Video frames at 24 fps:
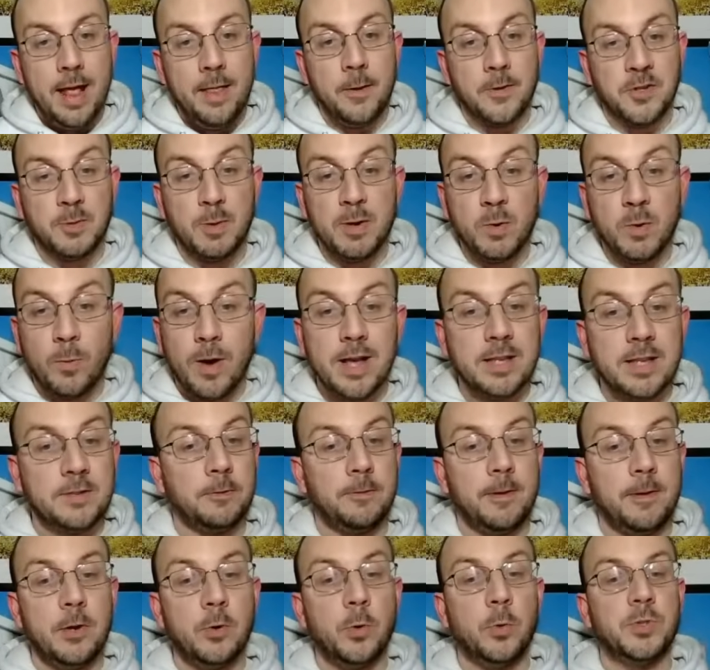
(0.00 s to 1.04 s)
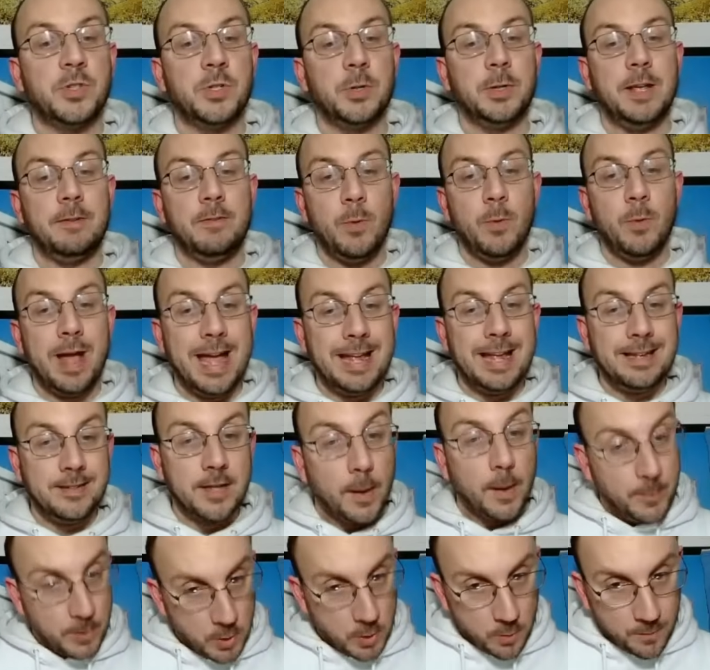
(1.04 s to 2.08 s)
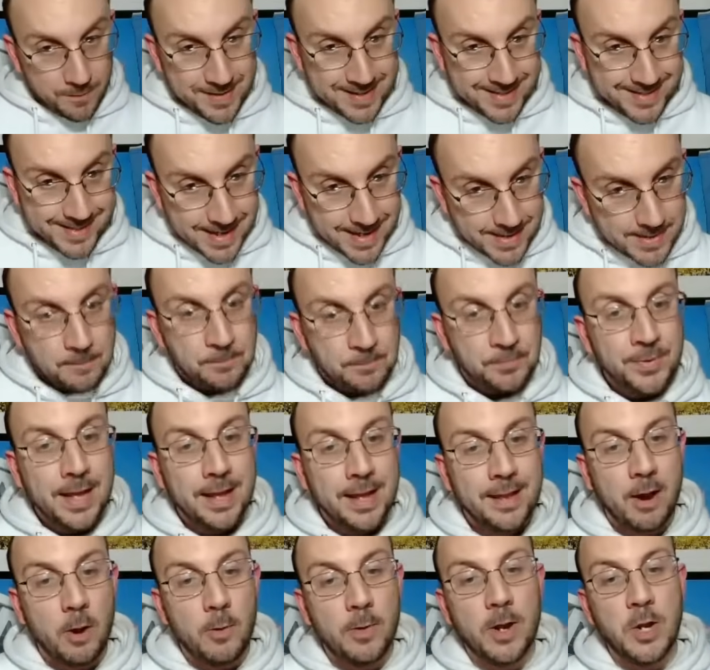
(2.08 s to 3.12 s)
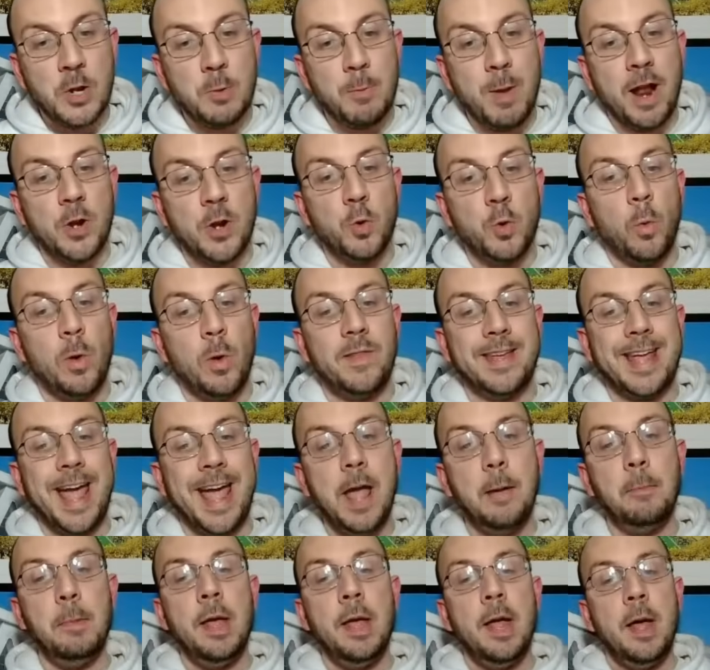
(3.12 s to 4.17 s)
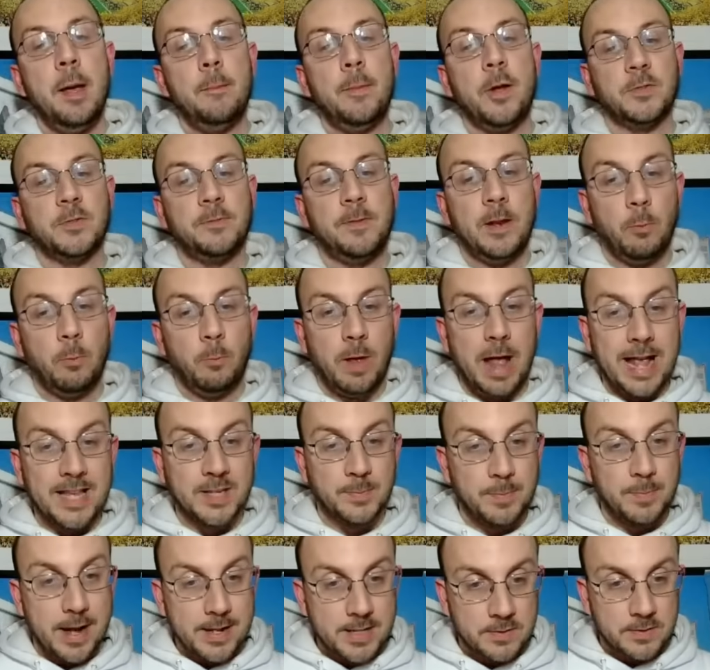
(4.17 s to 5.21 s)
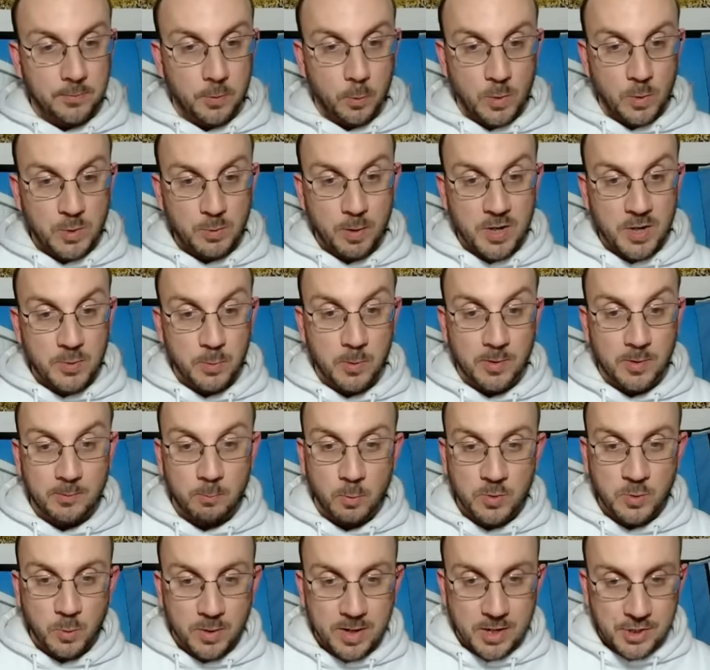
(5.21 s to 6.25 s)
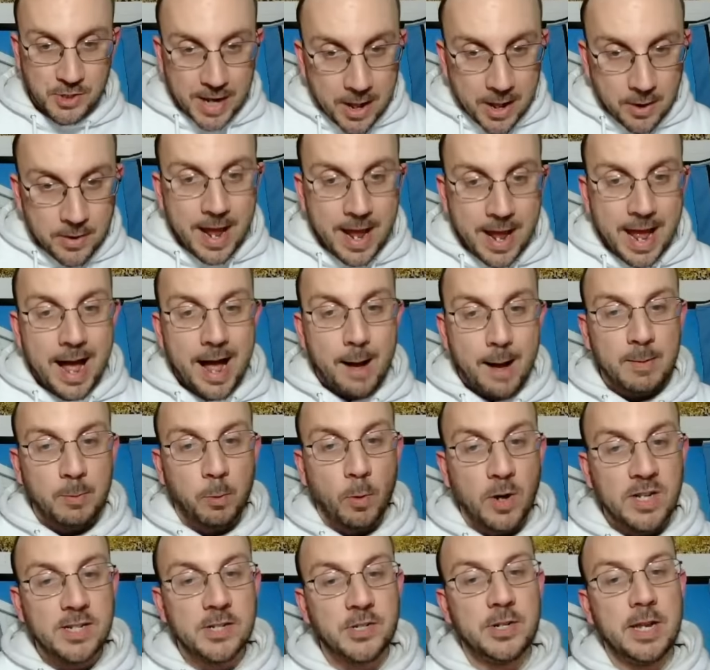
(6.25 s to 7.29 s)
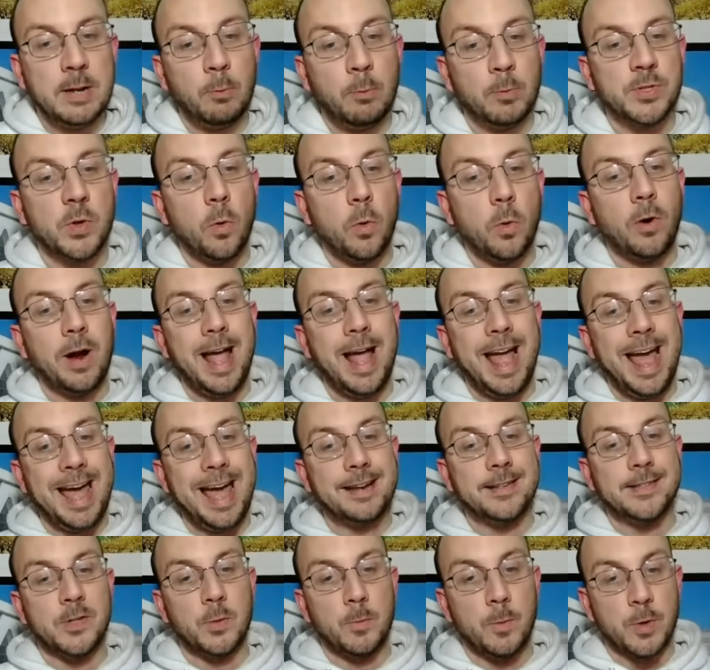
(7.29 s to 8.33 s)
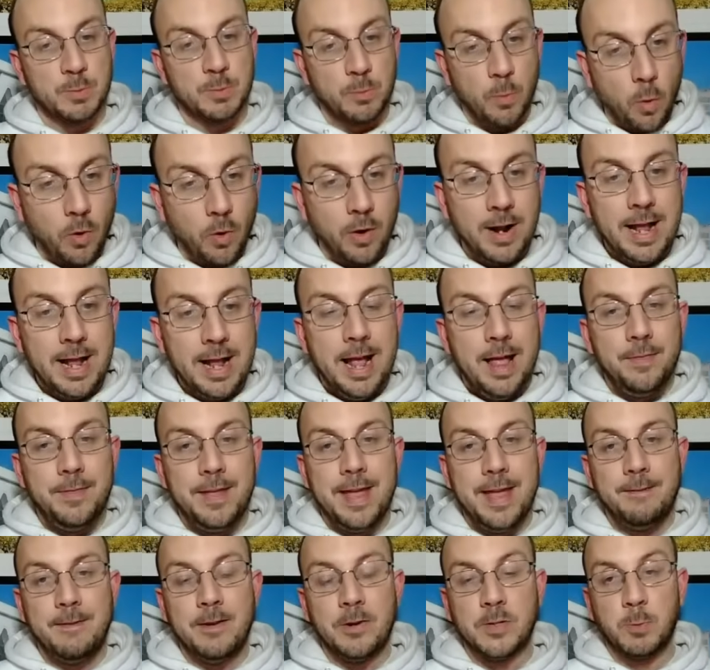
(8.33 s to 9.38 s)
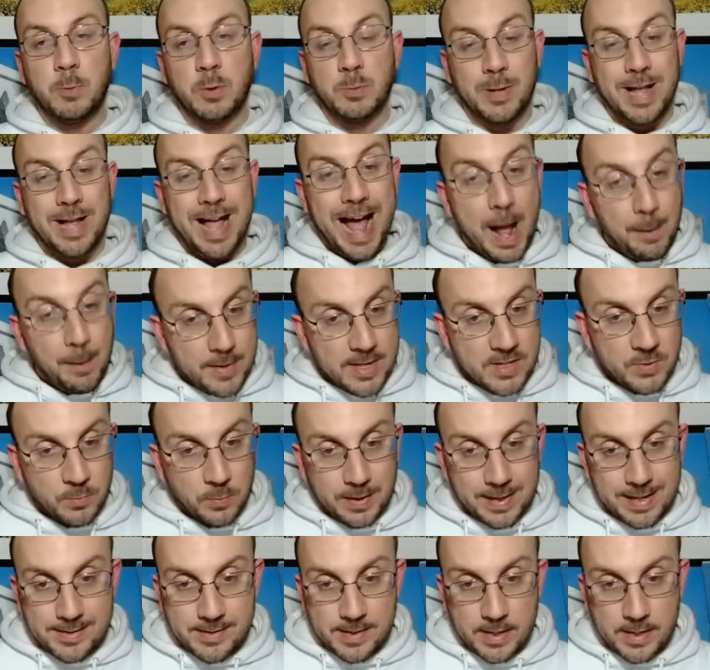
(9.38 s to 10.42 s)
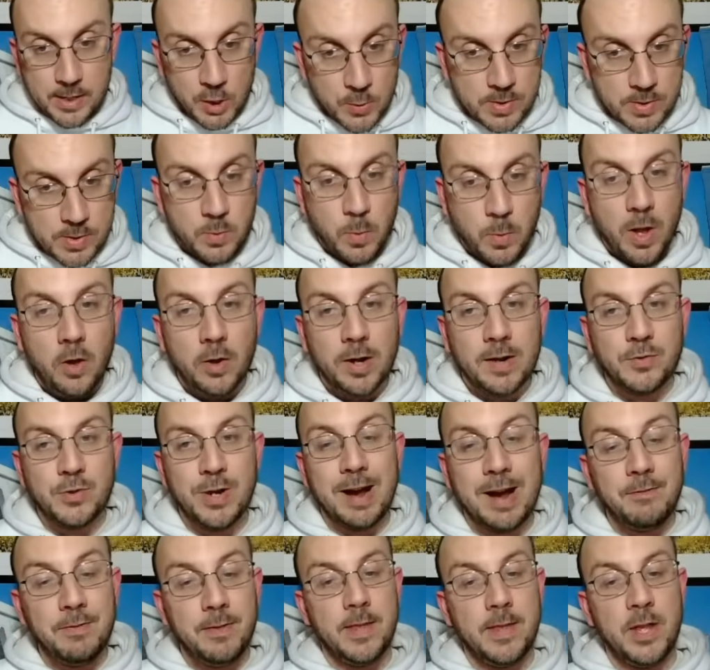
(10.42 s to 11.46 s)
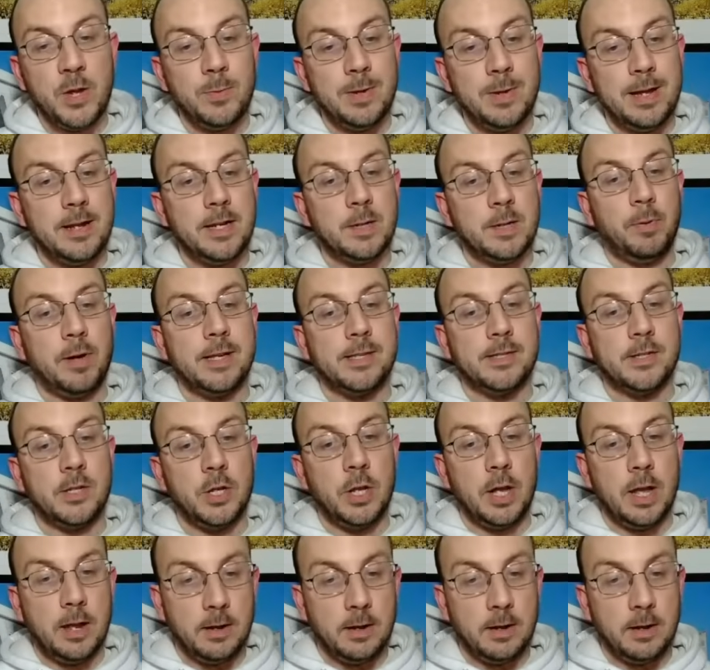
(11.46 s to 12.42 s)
There's so many ways for FanDuel to give you a W this season. Not only can you bet on who will win the game, also FanDuel has bets for which players will score a touchdown, how many points each team will score, and so much more. The FanDuel Sportsbook app is really easy to use as well. It gives you everything that you need to place